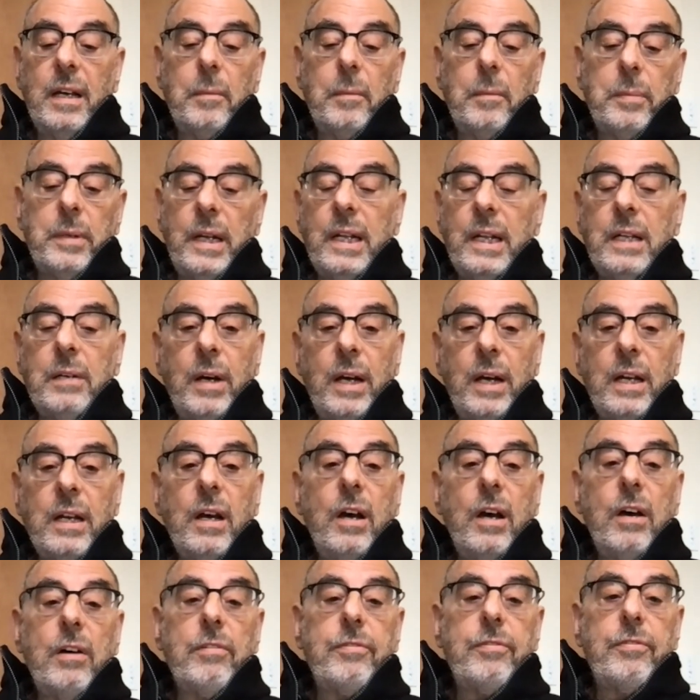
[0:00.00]
But anyway,
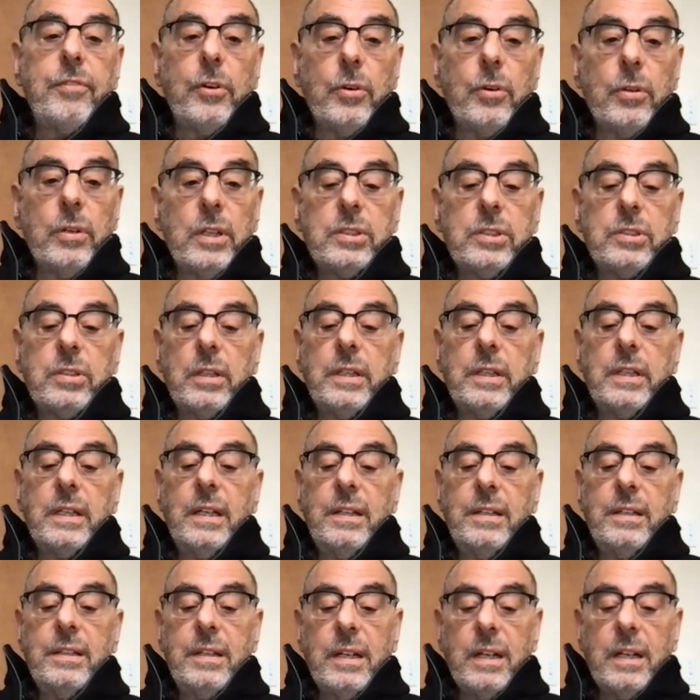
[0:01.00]
foolishly,
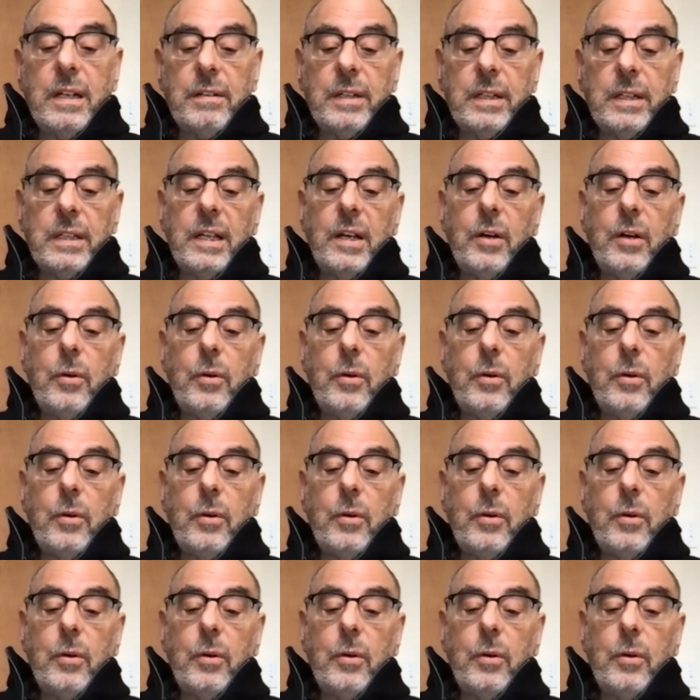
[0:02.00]
endearingly